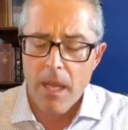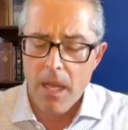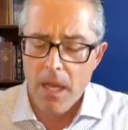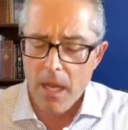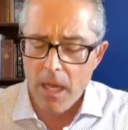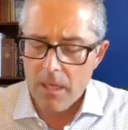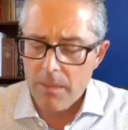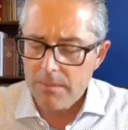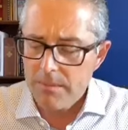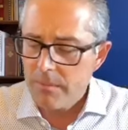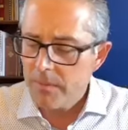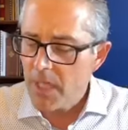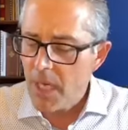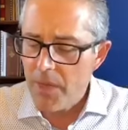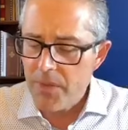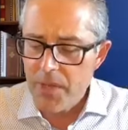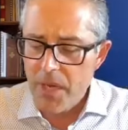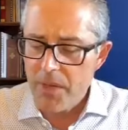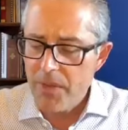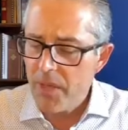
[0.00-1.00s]
um,
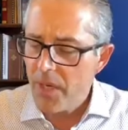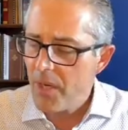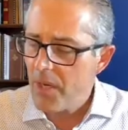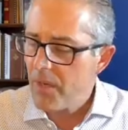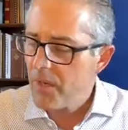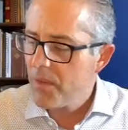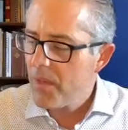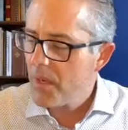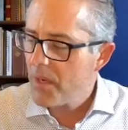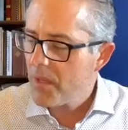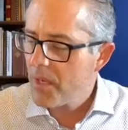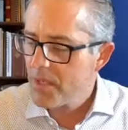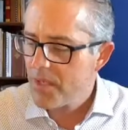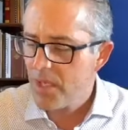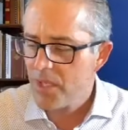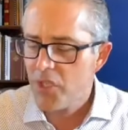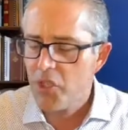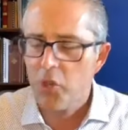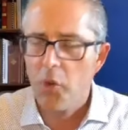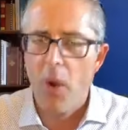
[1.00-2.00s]
there, there, there, there's
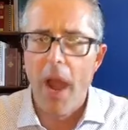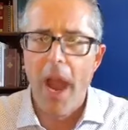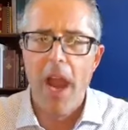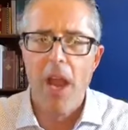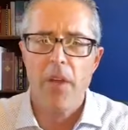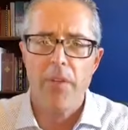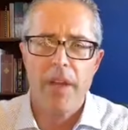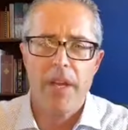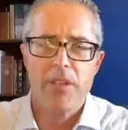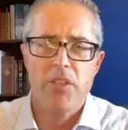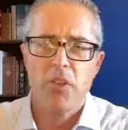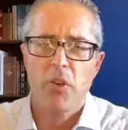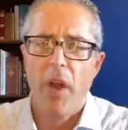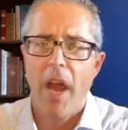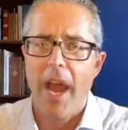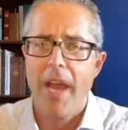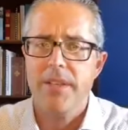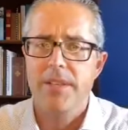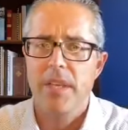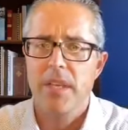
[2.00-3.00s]
a trial that
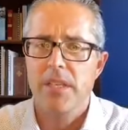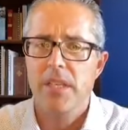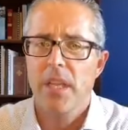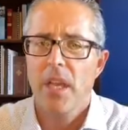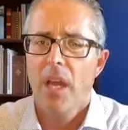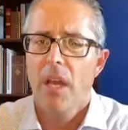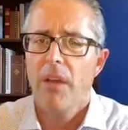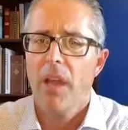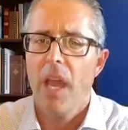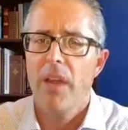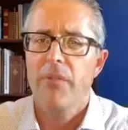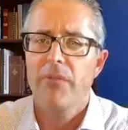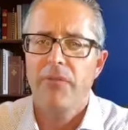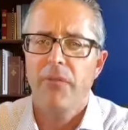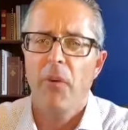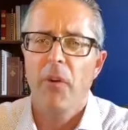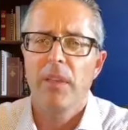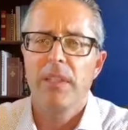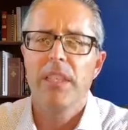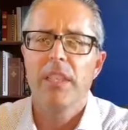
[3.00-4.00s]
tries us, and
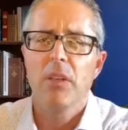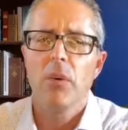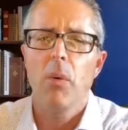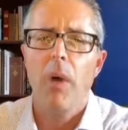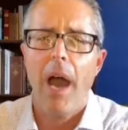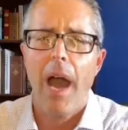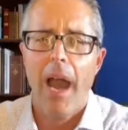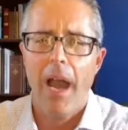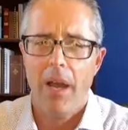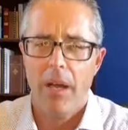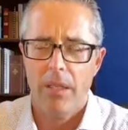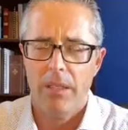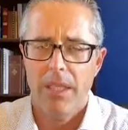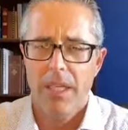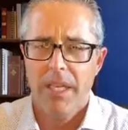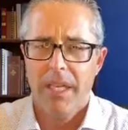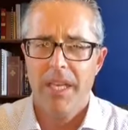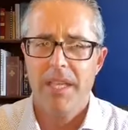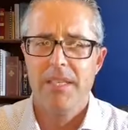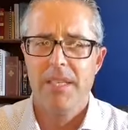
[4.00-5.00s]
for a little
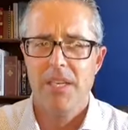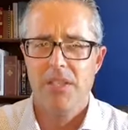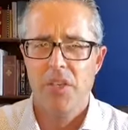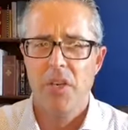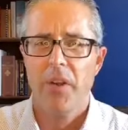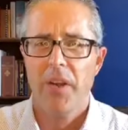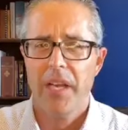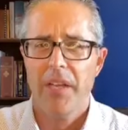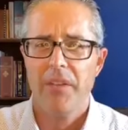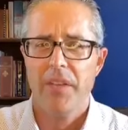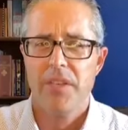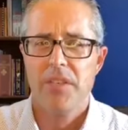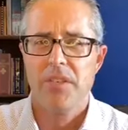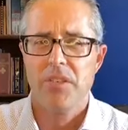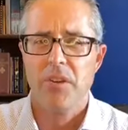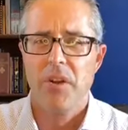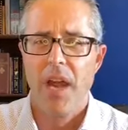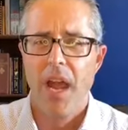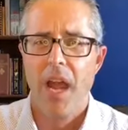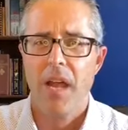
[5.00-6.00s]
while, he says, You're in this
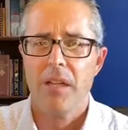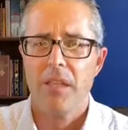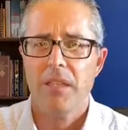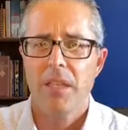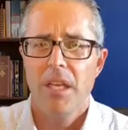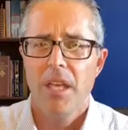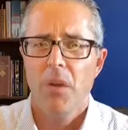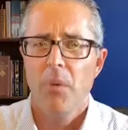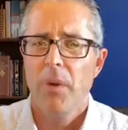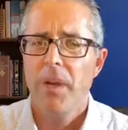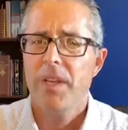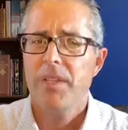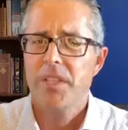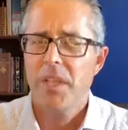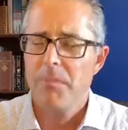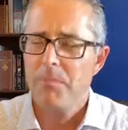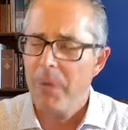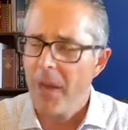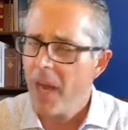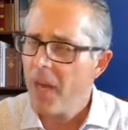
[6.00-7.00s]
trial. When it's
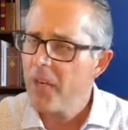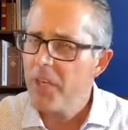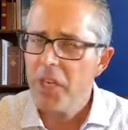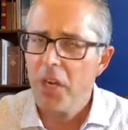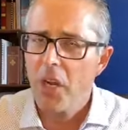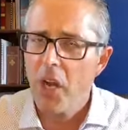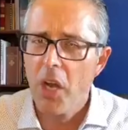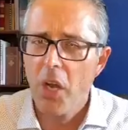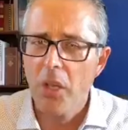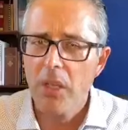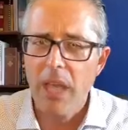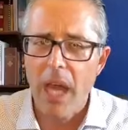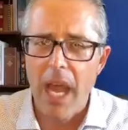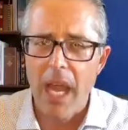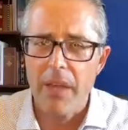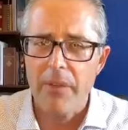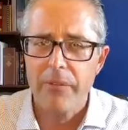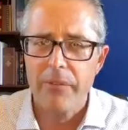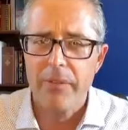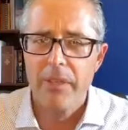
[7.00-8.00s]
compared to your whole
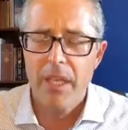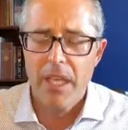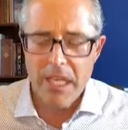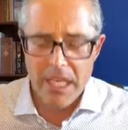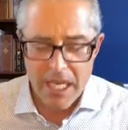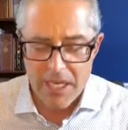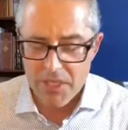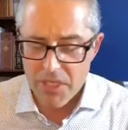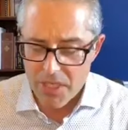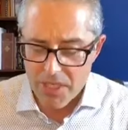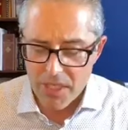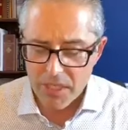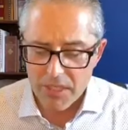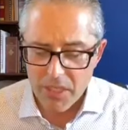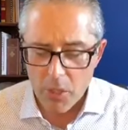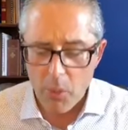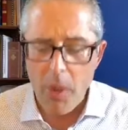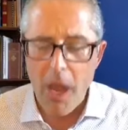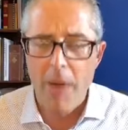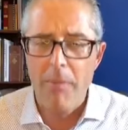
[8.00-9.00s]
life, it's just a
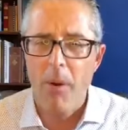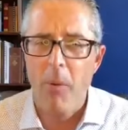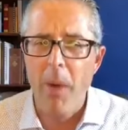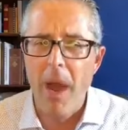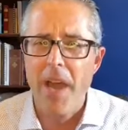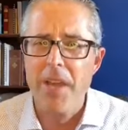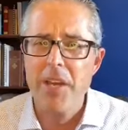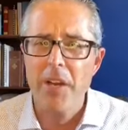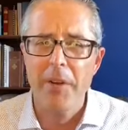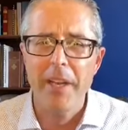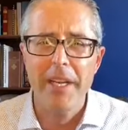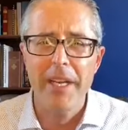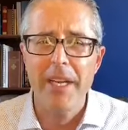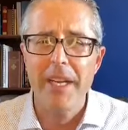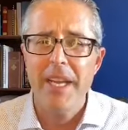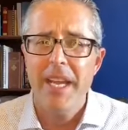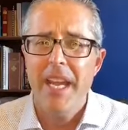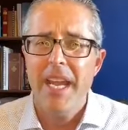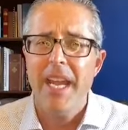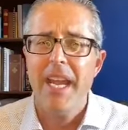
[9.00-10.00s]
little while. But while you're in
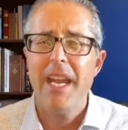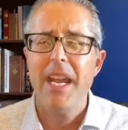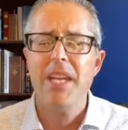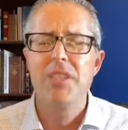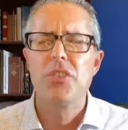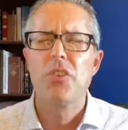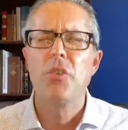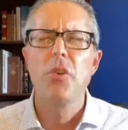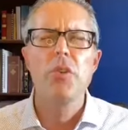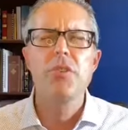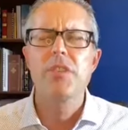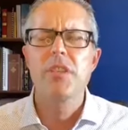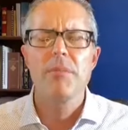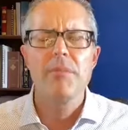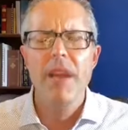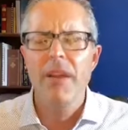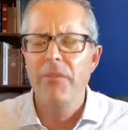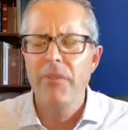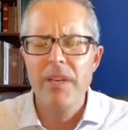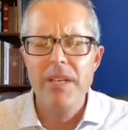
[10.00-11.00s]
it, it's
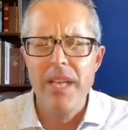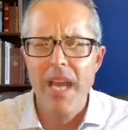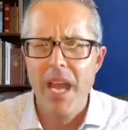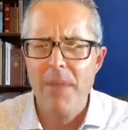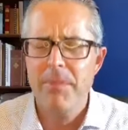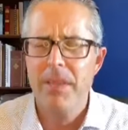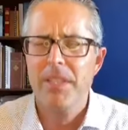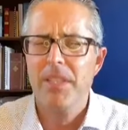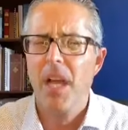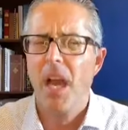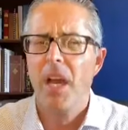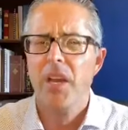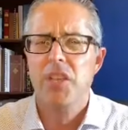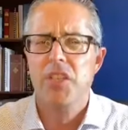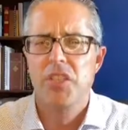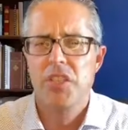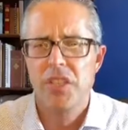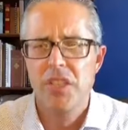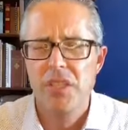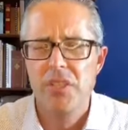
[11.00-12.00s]
gruesome every day. But God
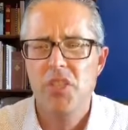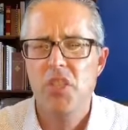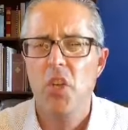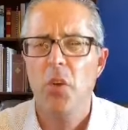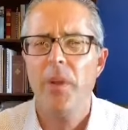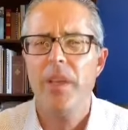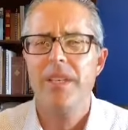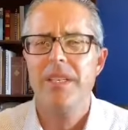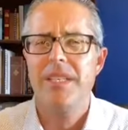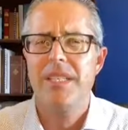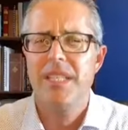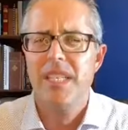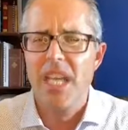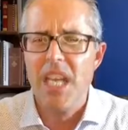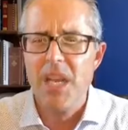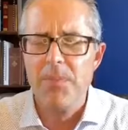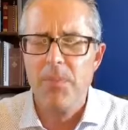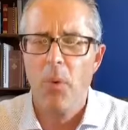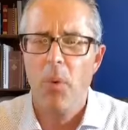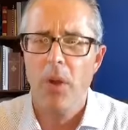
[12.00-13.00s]
is doing
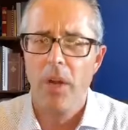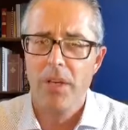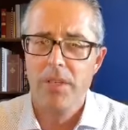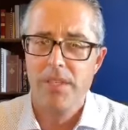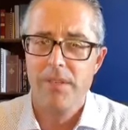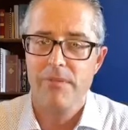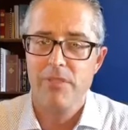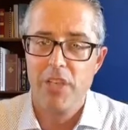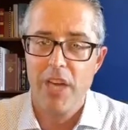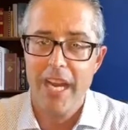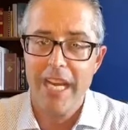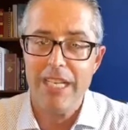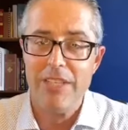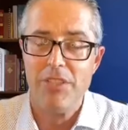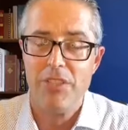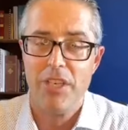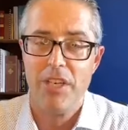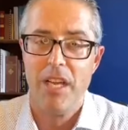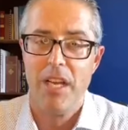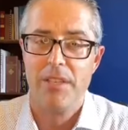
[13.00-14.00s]
deep works of
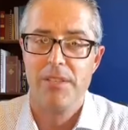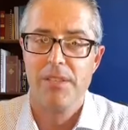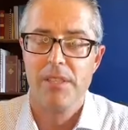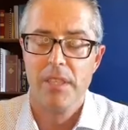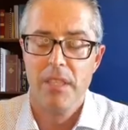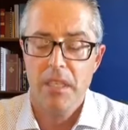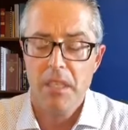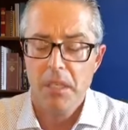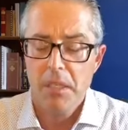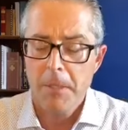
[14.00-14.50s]
change in us.